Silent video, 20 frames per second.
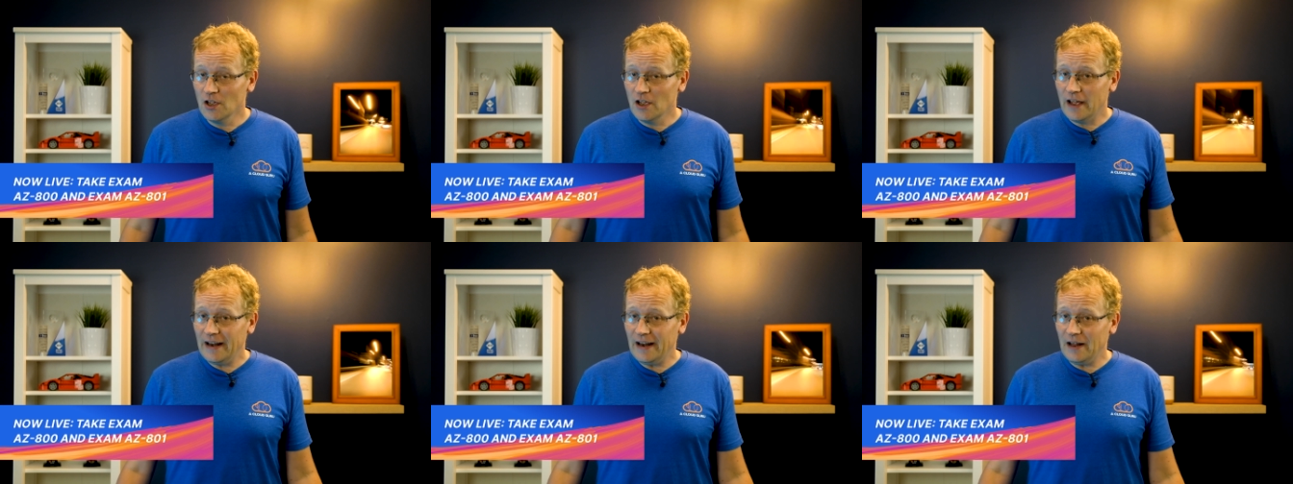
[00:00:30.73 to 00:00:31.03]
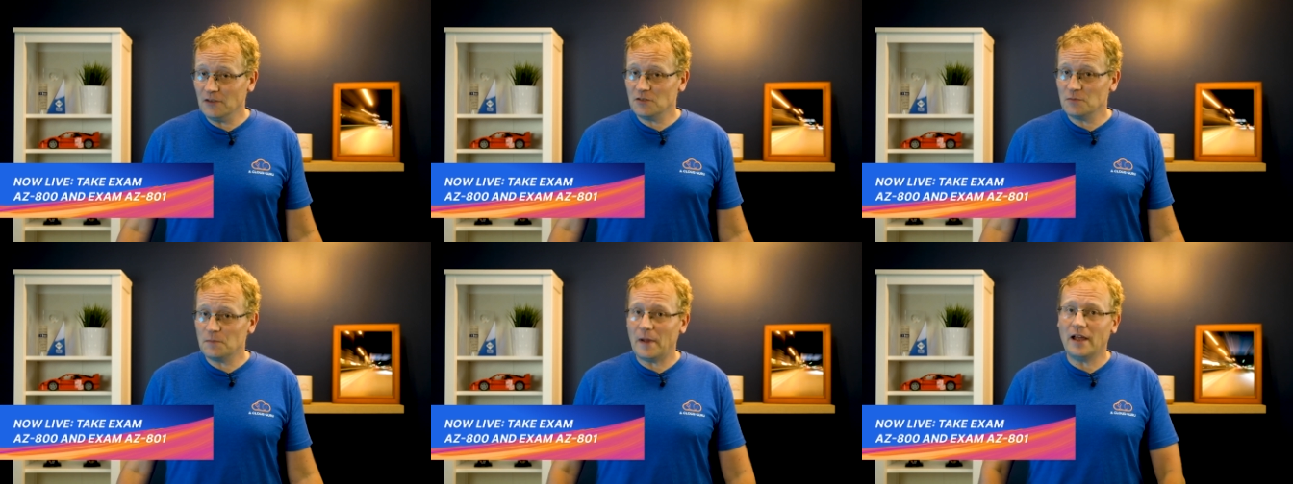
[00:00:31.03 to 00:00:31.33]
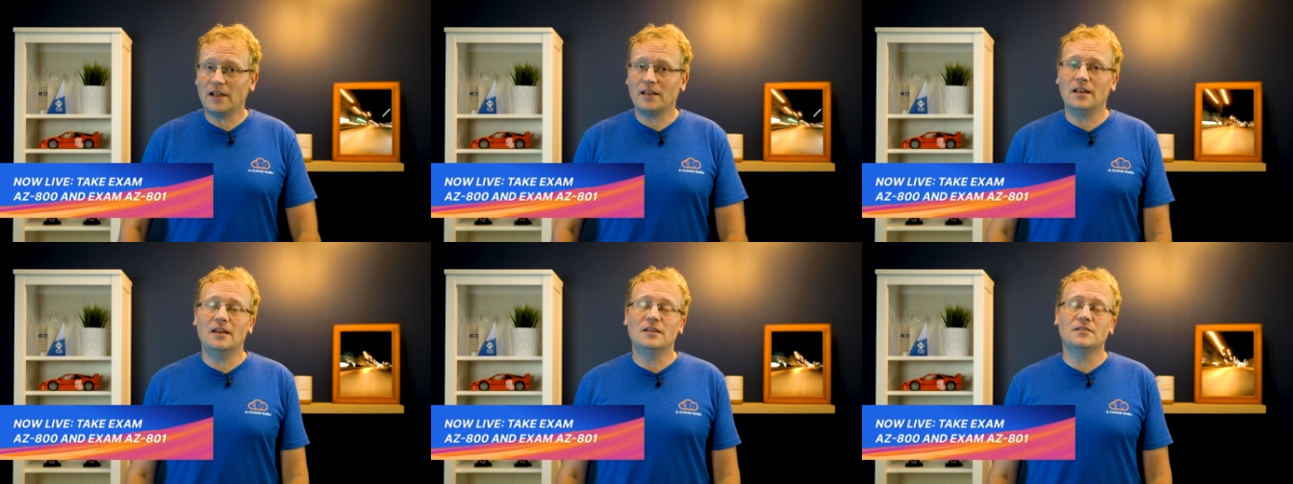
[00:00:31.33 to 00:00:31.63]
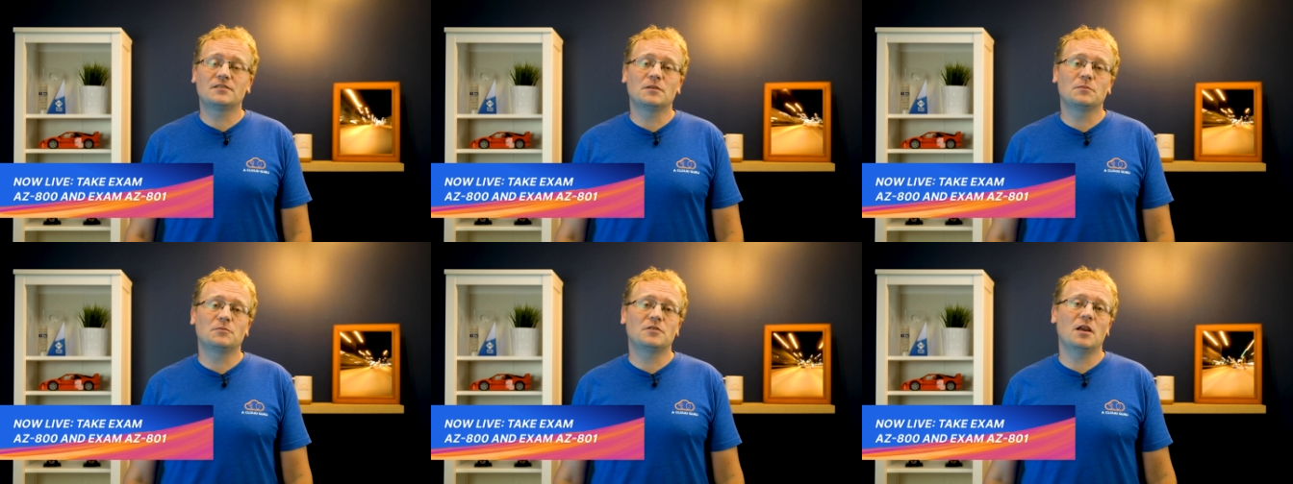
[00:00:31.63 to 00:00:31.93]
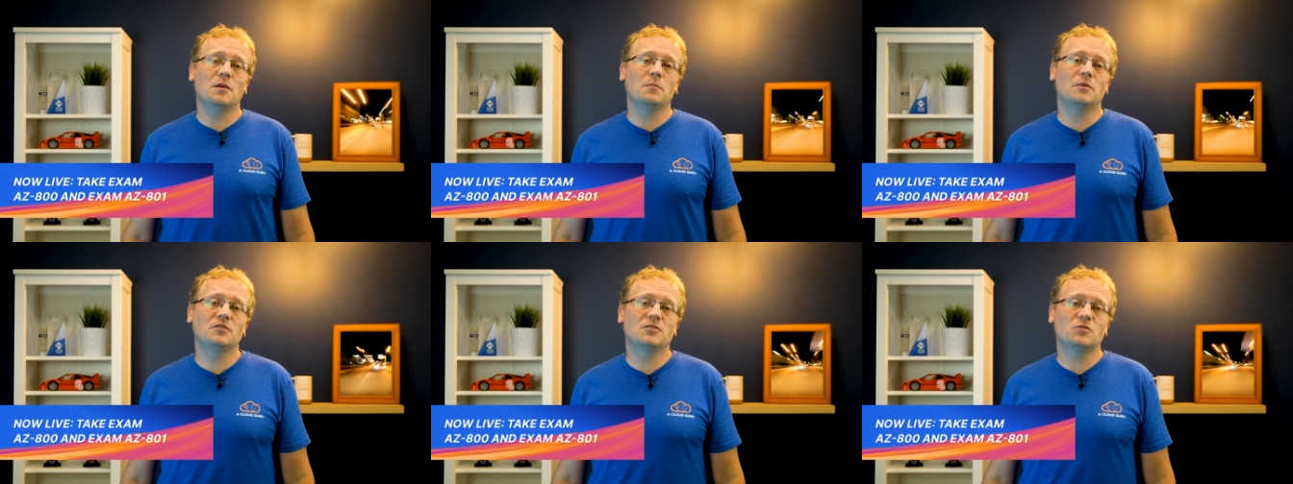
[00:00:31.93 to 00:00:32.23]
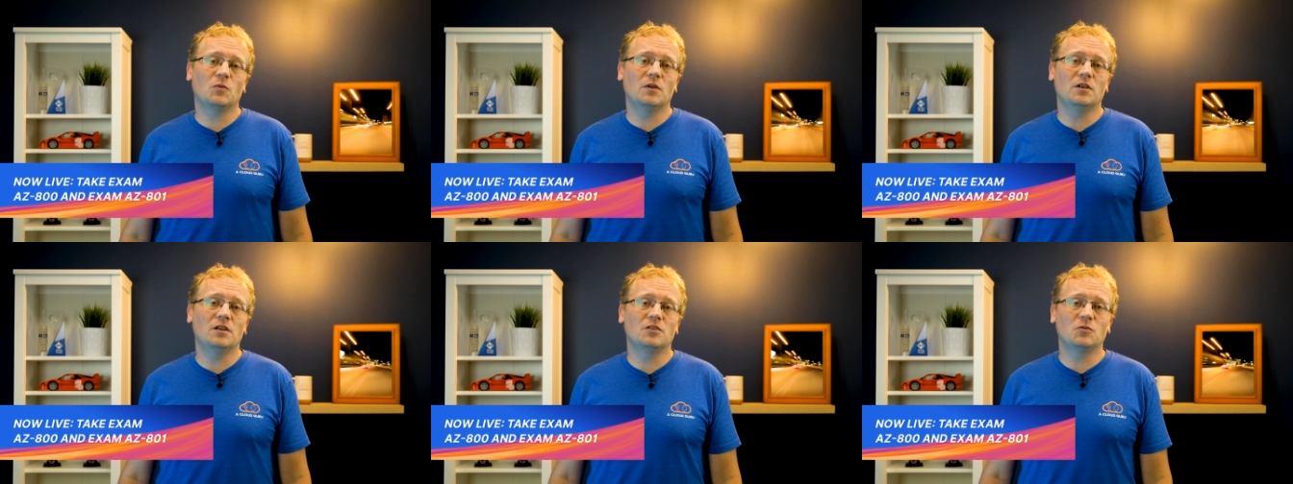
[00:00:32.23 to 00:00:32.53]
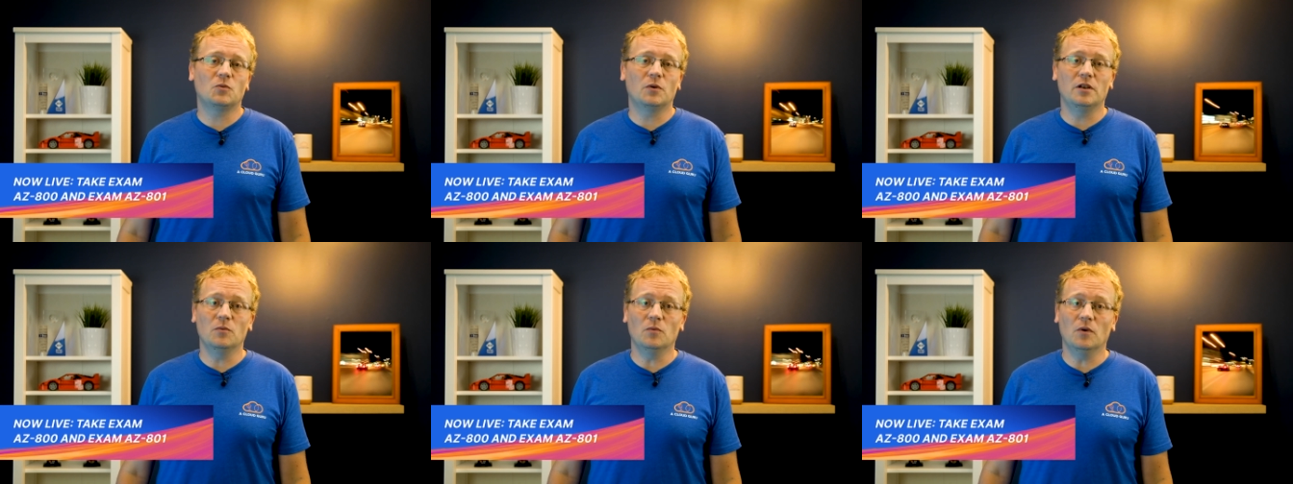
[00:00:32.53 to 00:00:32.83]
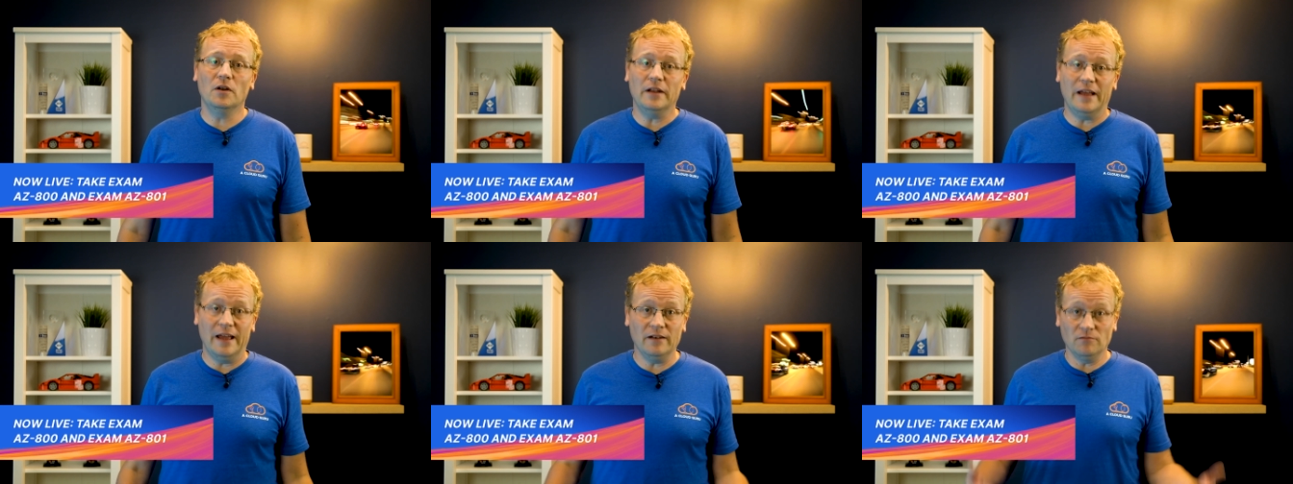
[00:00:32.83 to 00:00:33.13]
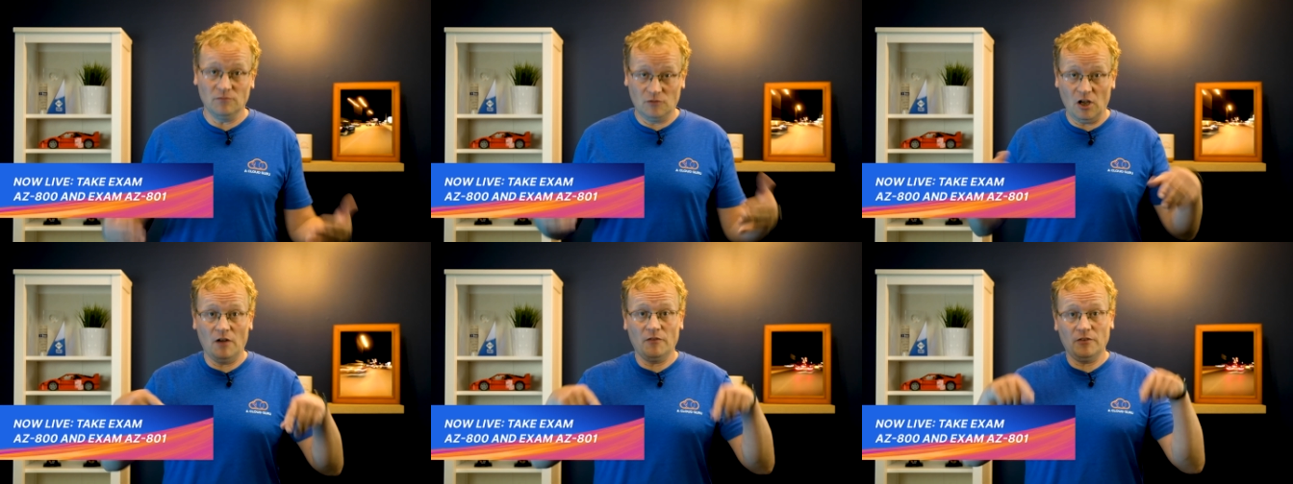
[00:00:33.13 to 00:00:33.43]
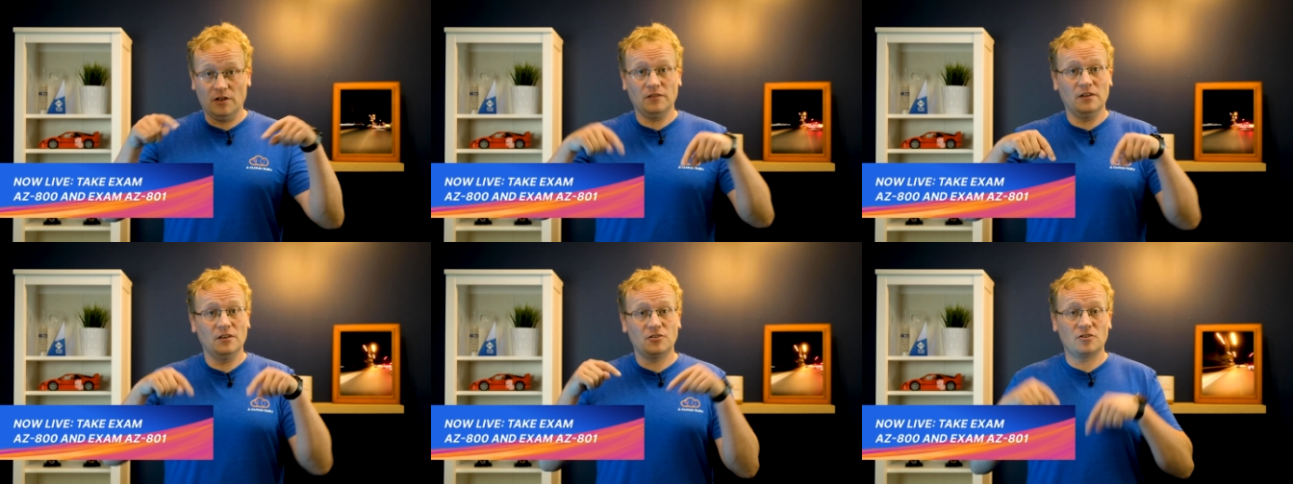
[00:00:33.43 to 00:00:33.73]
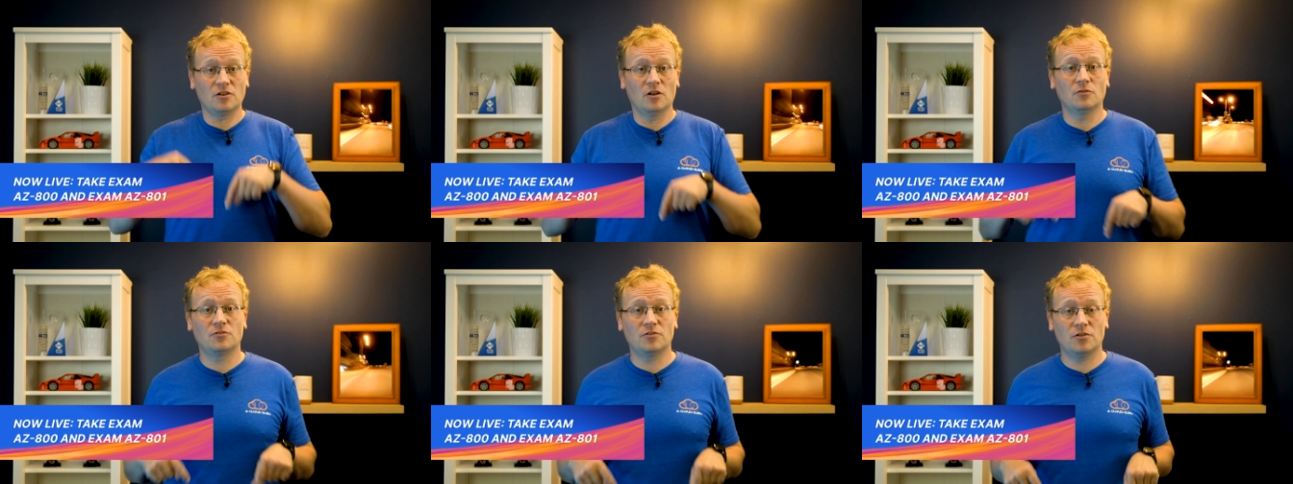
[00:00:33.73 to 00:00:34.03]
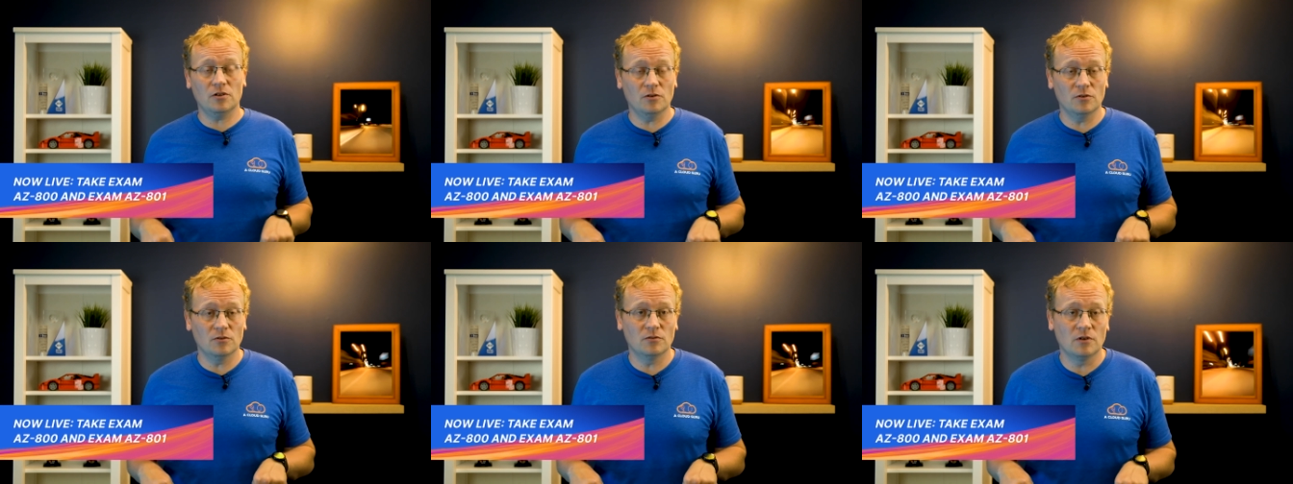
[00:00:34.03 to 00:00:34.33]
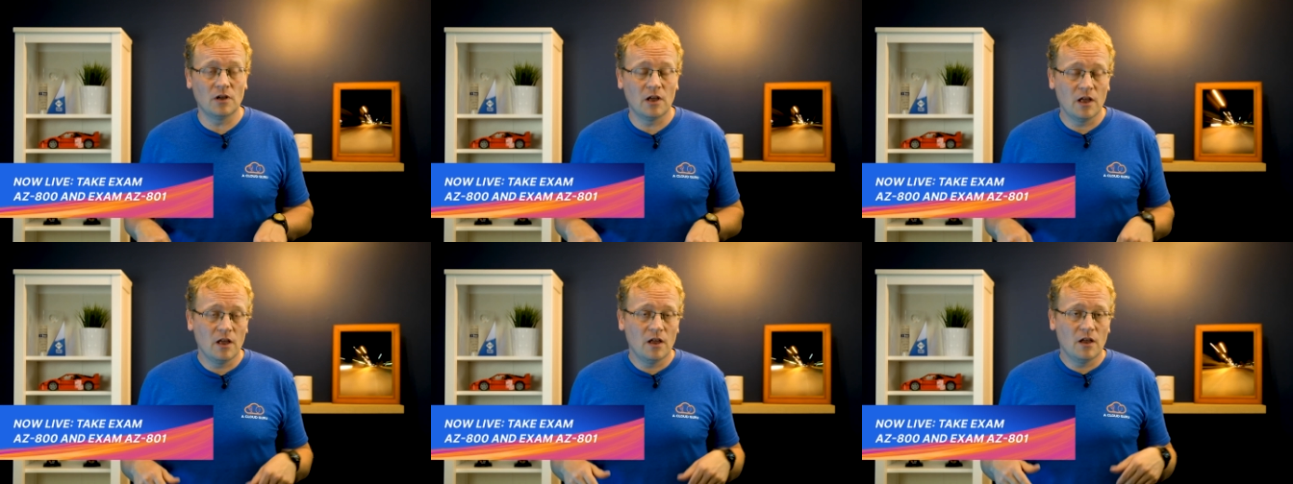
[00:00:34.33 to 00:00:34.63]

Announced back in September 2021 and covered on this show too,